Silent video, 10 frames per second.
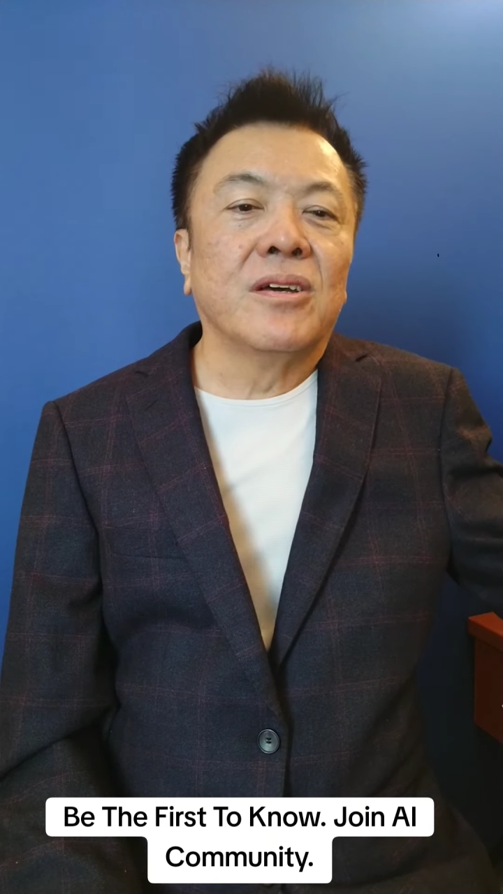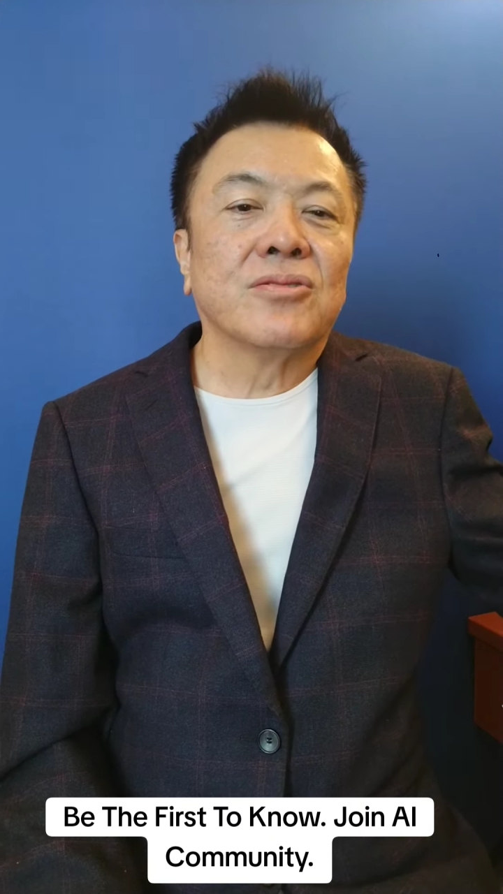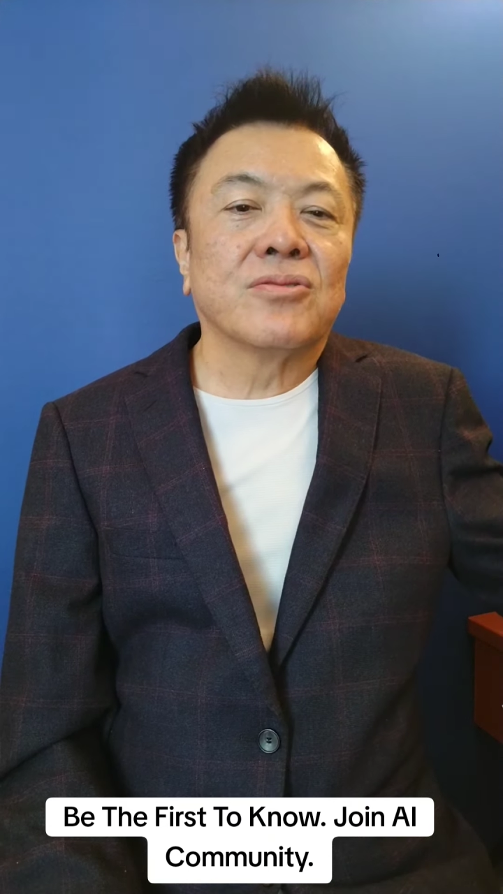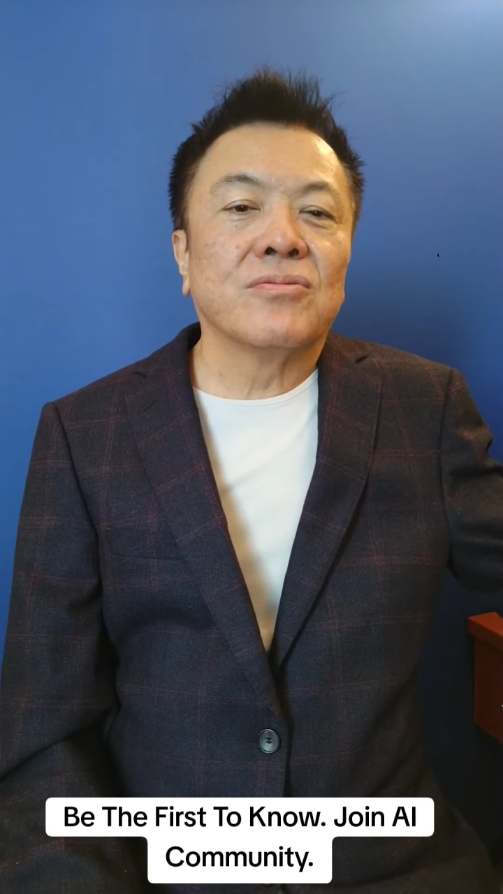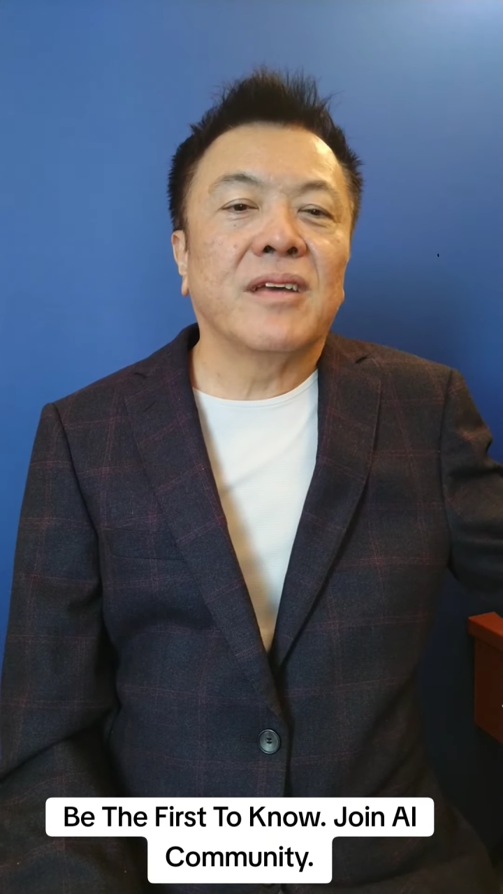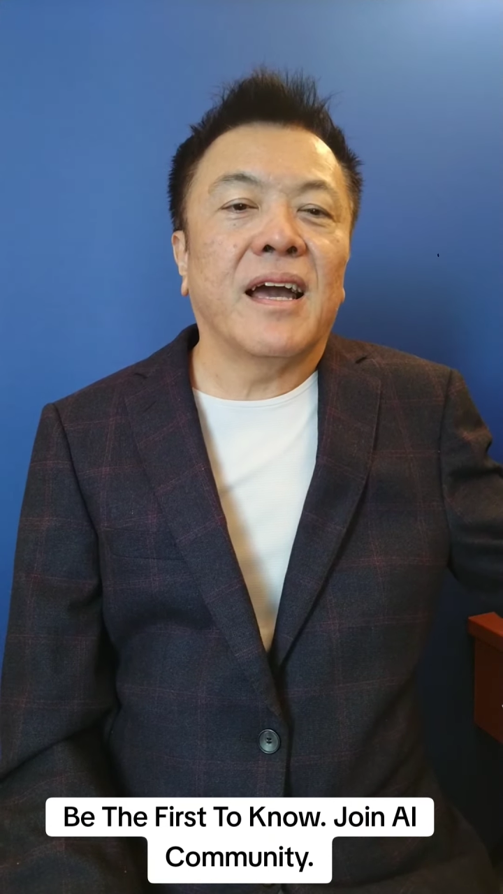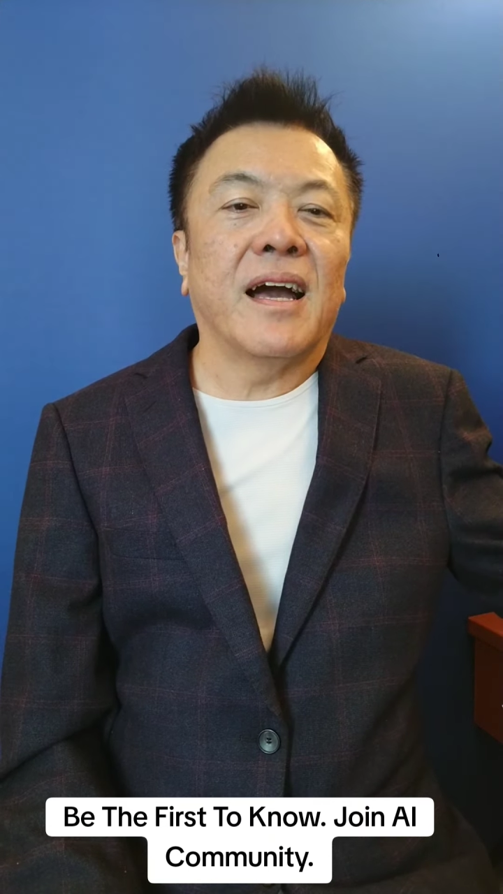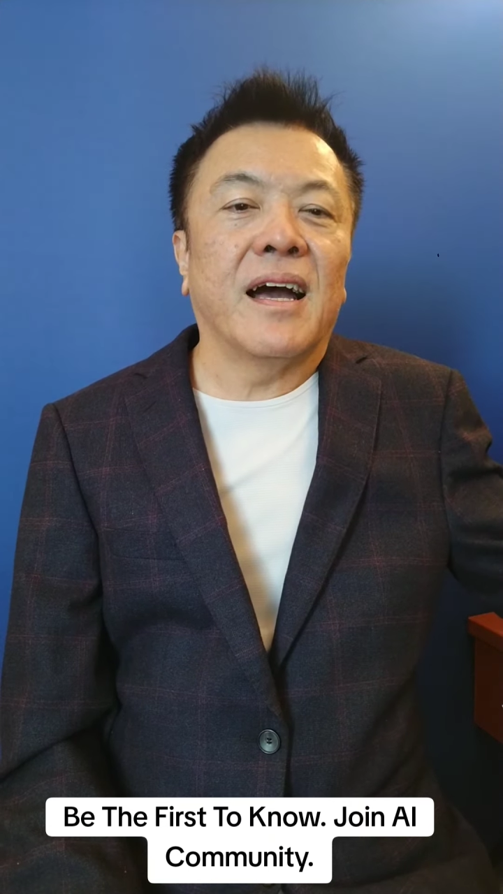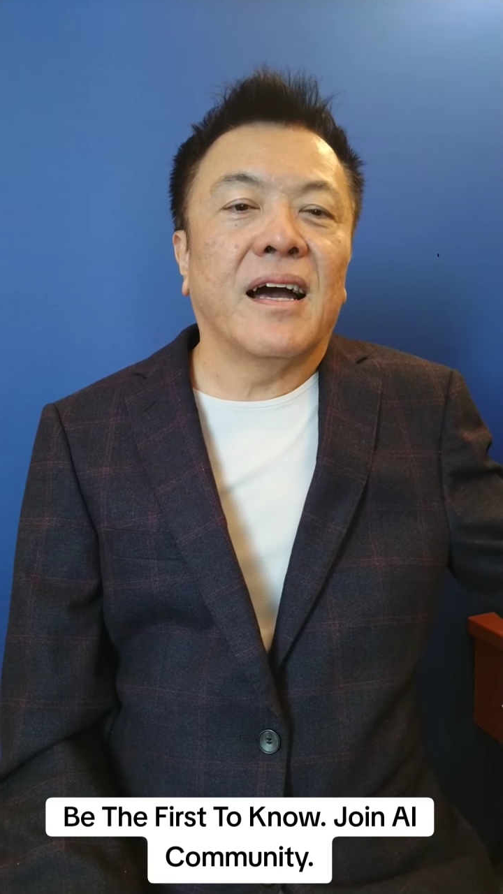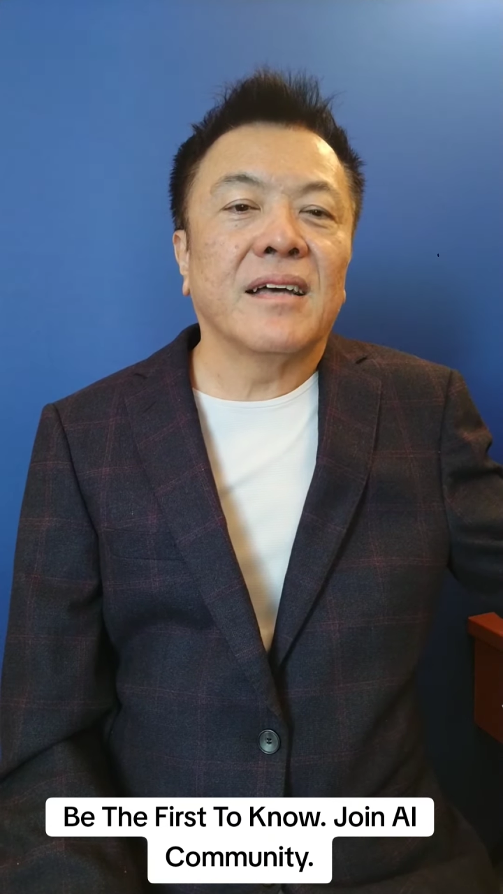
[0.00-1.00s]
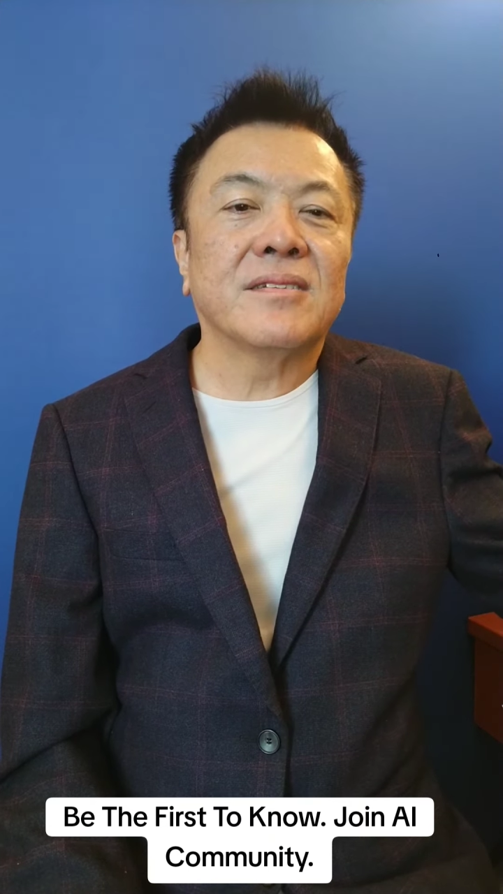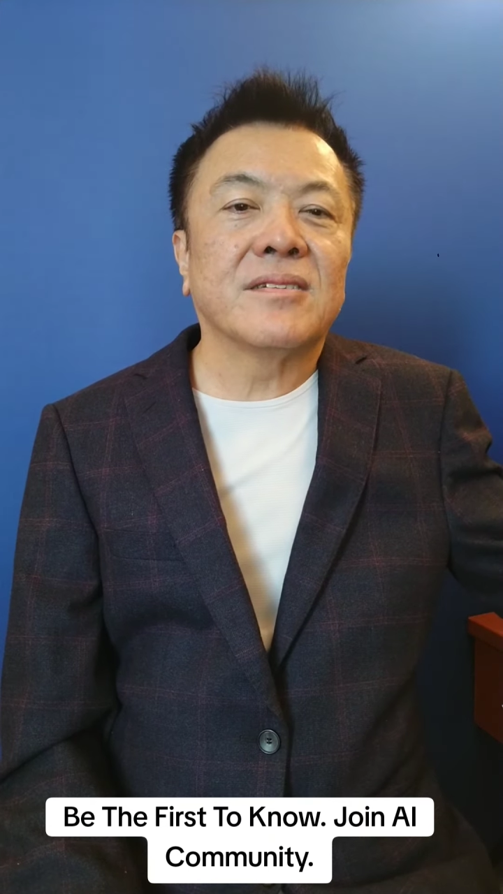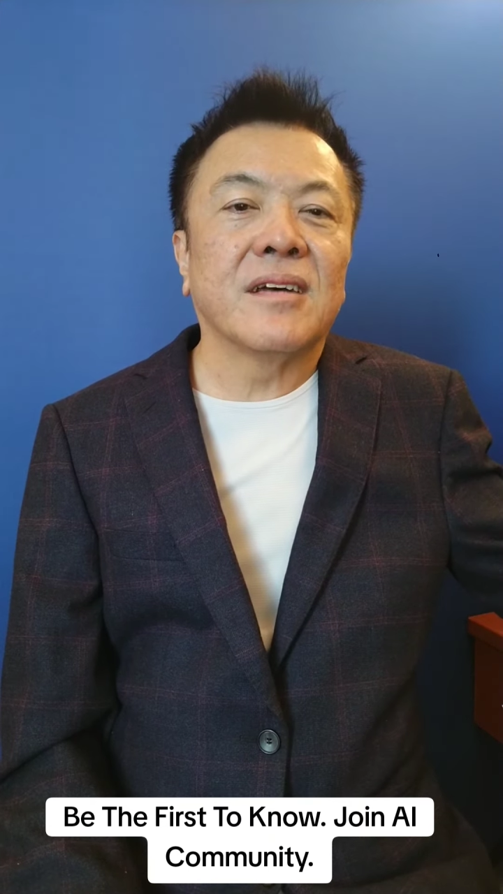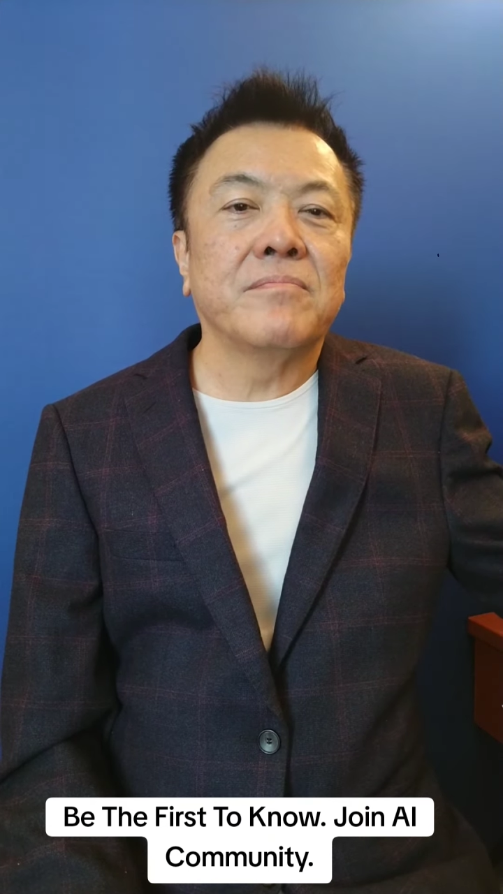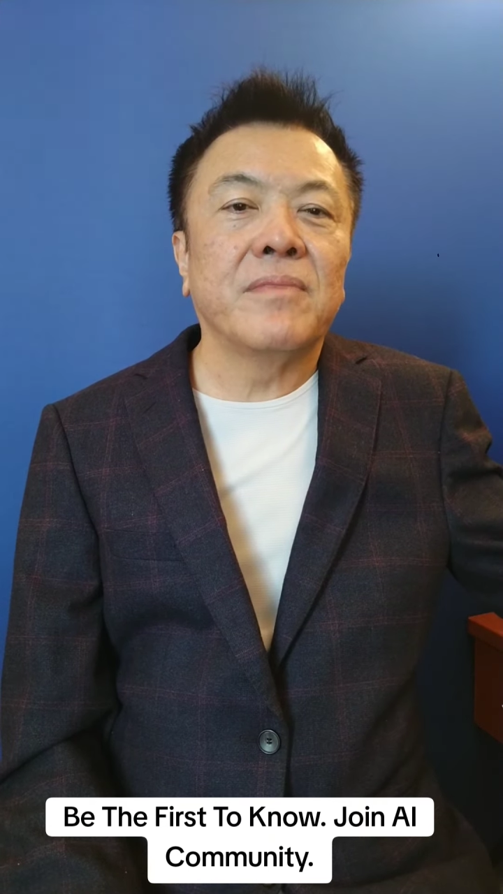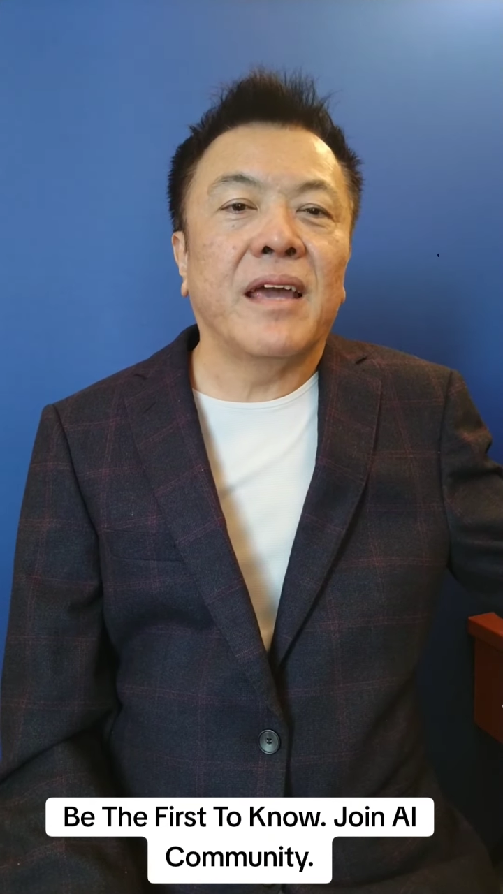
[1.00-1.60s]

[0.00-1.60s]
So there are some